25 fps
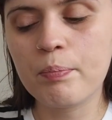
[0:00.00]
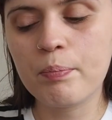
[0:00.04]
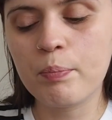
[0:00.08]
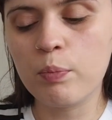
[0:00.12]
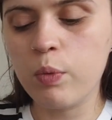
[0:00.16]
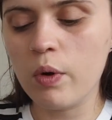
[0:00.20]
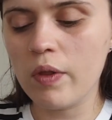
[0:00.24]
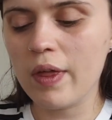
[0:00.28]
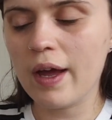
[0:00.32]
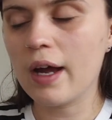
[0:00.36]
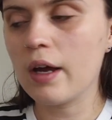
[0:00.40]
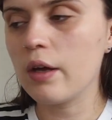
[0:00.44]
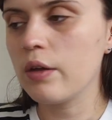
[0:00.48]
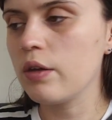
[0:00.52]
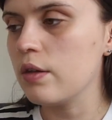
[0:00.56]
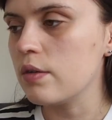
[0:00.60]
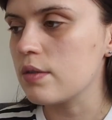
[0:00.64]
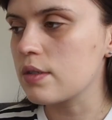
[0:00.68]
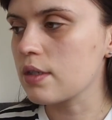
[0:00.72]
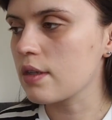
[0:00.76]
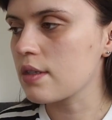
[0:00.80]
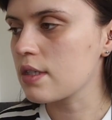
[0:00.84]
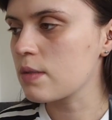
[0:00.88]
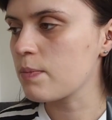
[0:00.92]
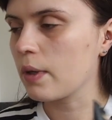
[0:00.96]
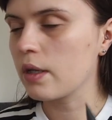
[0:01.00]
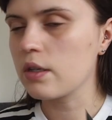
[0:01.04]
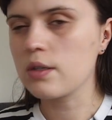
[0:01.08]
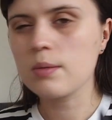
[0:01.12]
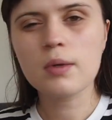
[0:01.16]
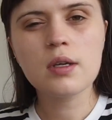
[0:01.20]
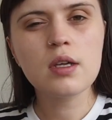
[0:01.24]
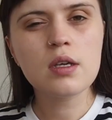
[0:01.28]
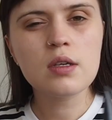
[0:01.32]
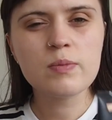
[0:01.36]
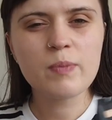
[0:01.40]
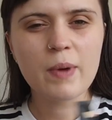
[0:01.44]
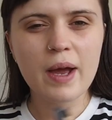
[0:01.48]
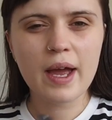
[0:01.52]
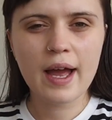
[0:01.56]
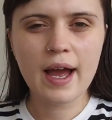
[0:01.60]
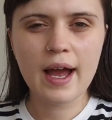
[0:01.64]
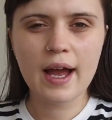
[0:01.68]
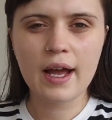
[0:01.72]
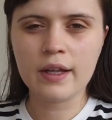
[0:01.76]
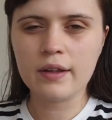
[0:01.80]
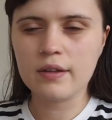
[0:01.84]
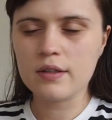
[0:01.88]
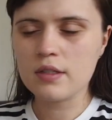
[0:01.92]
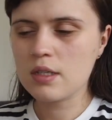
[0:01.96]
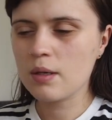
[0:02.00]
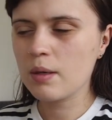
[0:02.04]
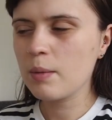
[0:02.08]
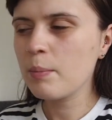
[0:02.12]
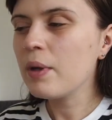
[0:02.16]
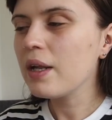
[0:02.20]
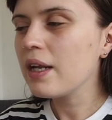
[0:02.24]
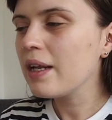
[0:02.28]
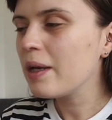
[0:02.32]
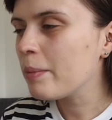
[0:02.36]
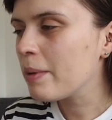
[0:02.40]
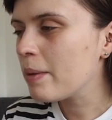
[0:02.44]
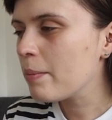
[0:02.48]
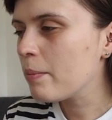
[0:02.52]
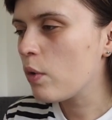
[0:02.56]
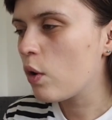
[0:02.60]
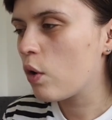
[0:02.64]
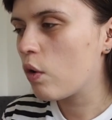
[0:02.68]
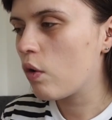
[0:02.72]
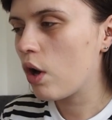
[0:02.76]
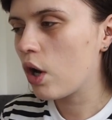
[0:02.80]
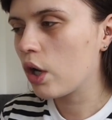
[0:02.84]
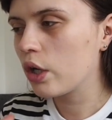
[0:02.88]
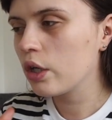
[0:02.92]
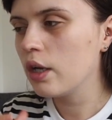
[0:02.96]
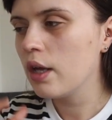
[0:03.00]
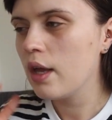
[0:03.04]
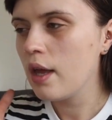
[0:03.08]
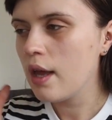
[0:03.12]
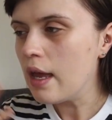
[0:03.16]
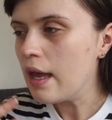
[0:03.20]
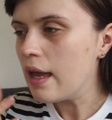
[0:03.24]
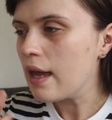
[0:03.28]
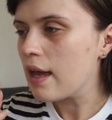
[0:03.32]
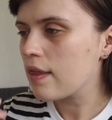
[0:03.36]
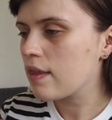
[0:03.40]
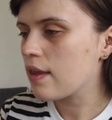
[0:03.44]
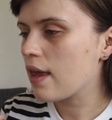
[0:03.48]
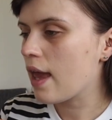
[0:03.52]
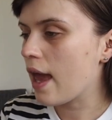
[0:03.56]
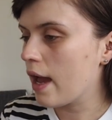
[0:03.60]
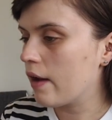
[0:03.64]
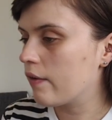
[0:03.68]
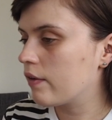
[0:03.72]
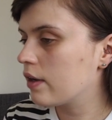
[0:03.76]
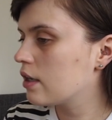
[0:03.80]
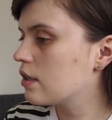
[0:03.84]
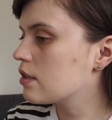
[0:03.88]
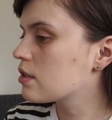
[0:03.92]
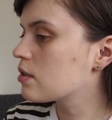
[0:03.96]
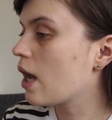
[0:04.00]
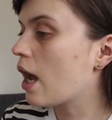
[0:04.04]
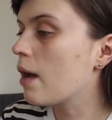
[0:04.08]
without using the sponge. I'm going to use my hands. I'm going to put a little bit more on in the areas.